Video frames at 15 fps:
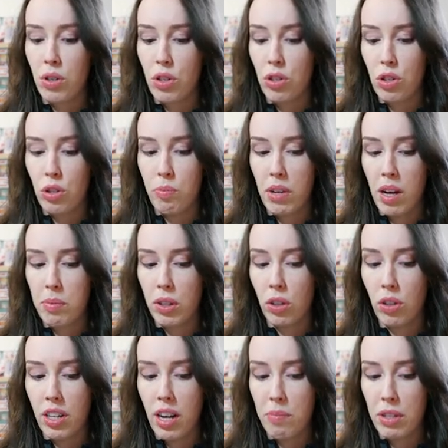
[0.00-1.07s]
you should be able to
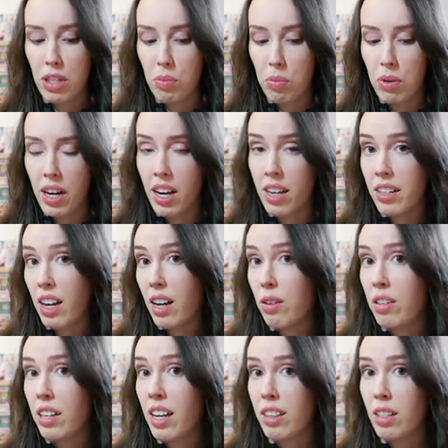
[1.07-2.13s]
look up this brand
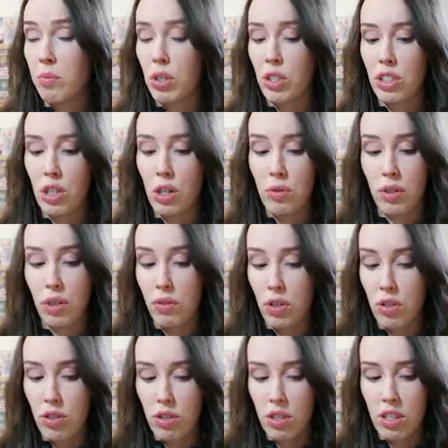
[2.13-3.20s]
and get them yourself if you're
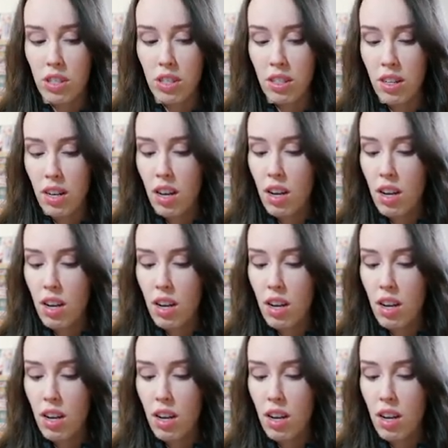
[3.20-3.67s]
interested.